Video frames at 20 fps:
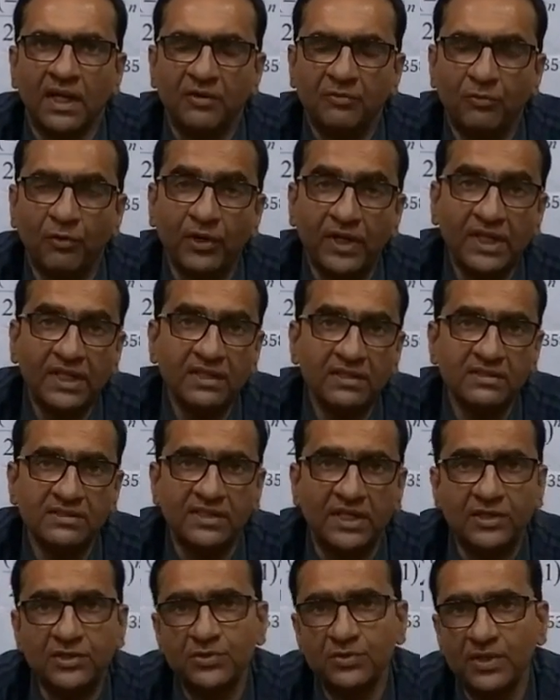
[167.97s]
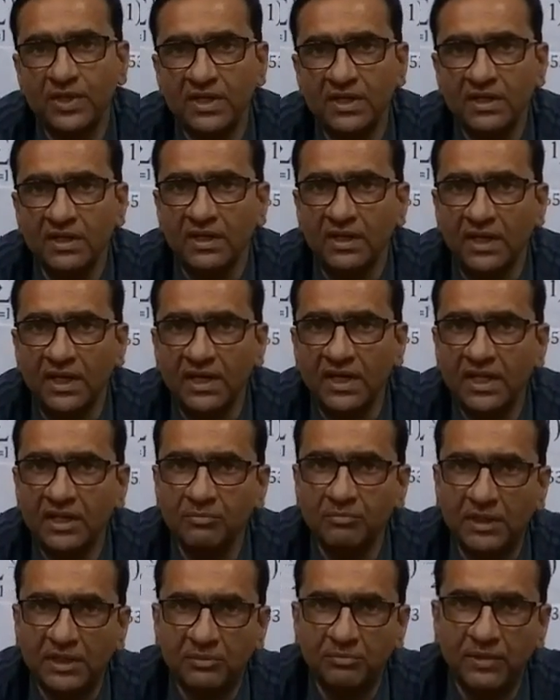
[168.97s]
a 14th century
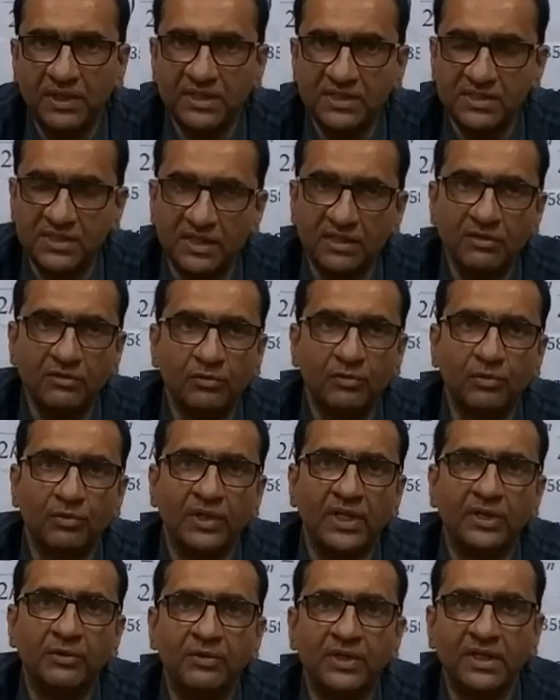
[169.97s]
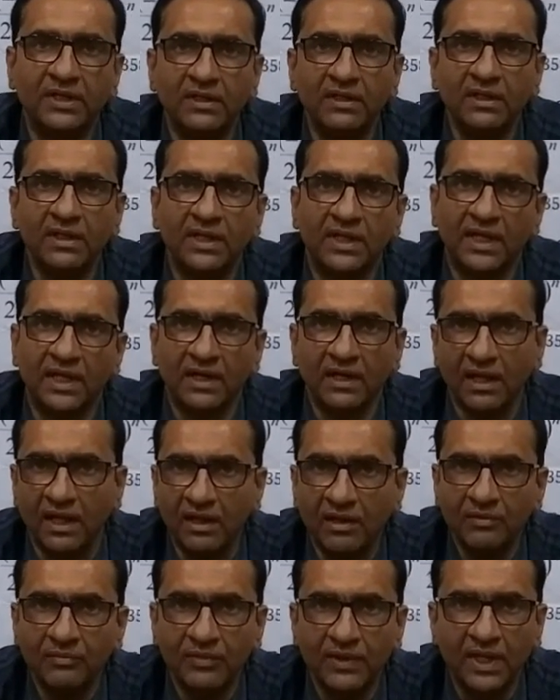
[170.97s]
Indian mathematician who lived in
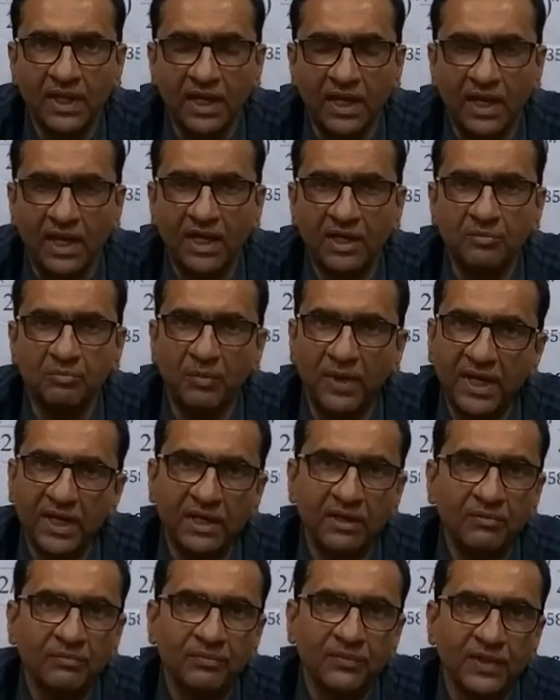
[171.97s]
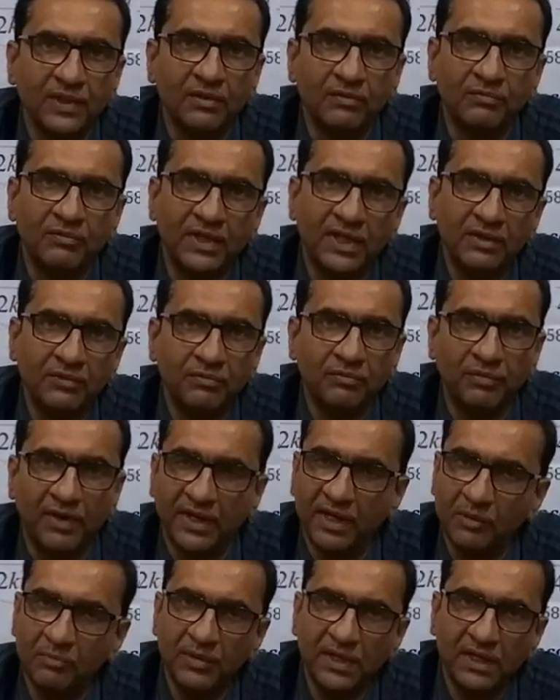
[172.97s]
Kerala and made very
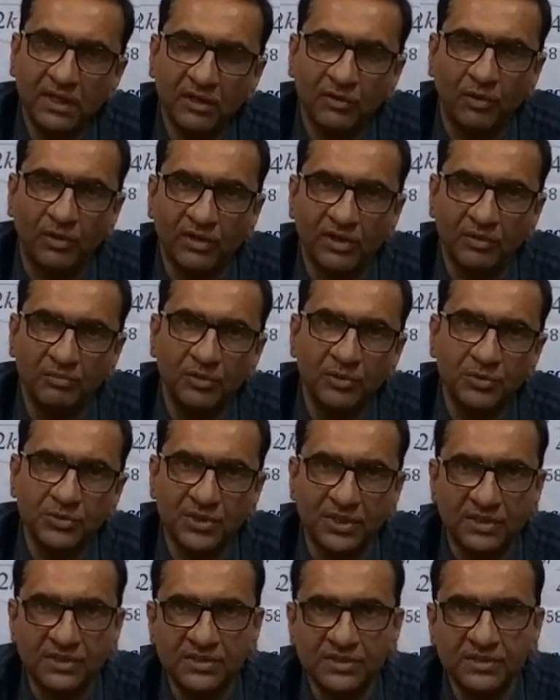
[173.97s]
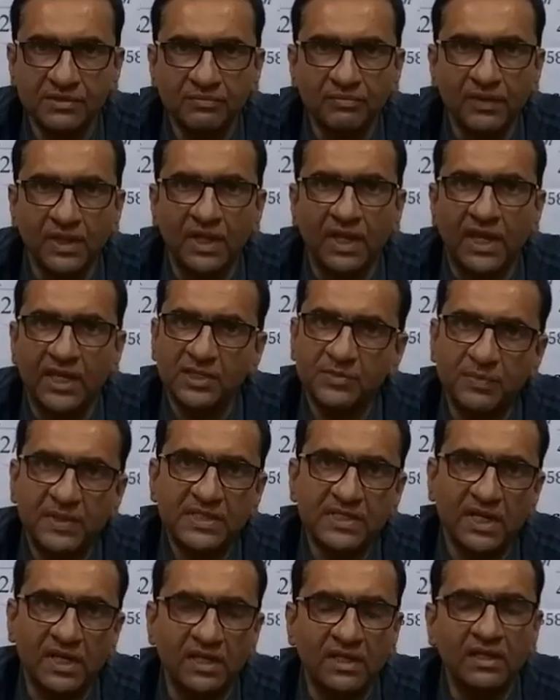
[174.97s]
fundamental contributions,
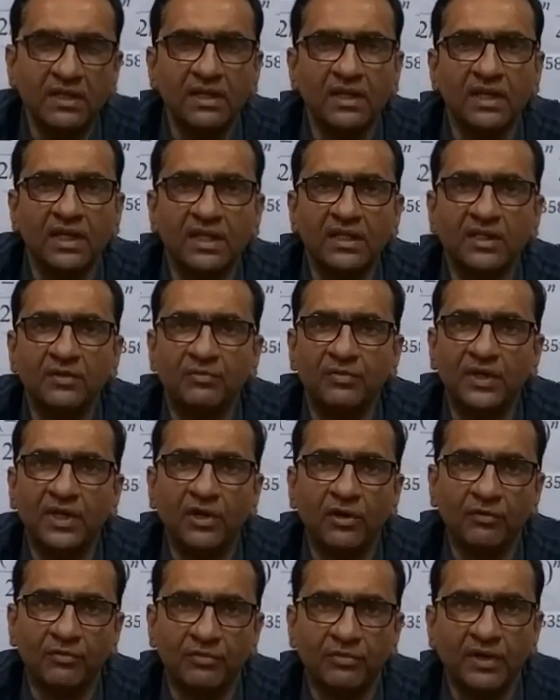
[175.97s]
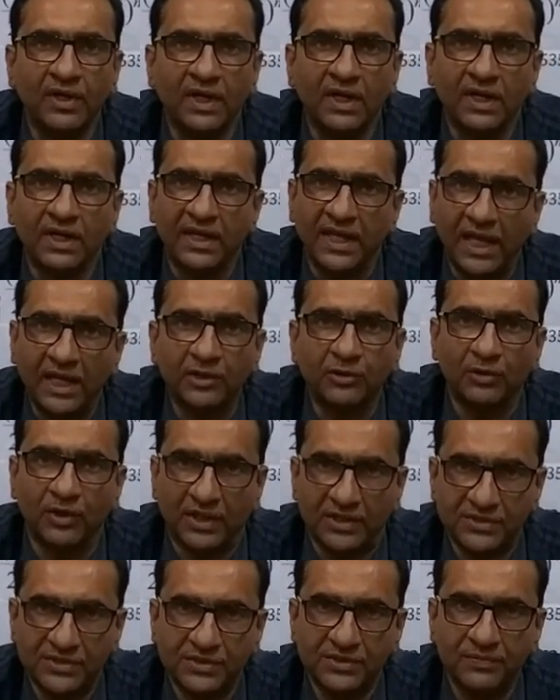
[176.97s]
especially in the field of
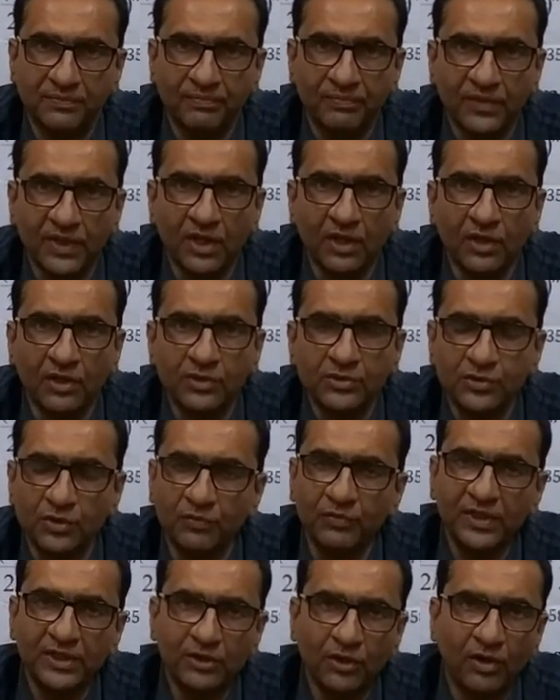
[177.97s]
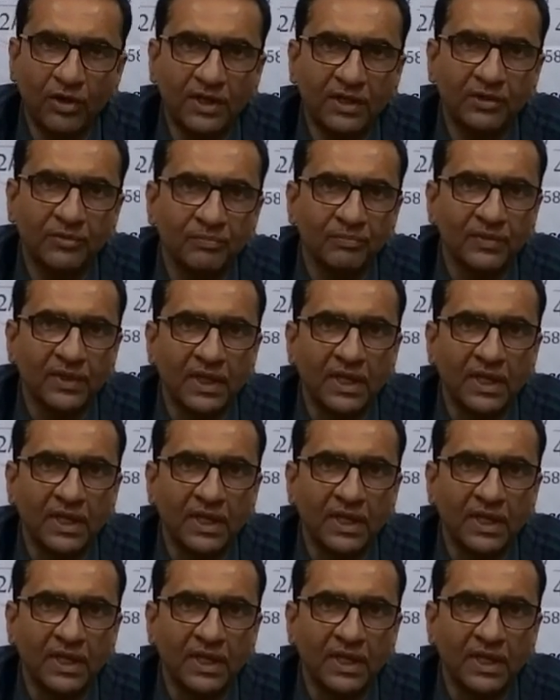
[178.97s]
calculus. So we thought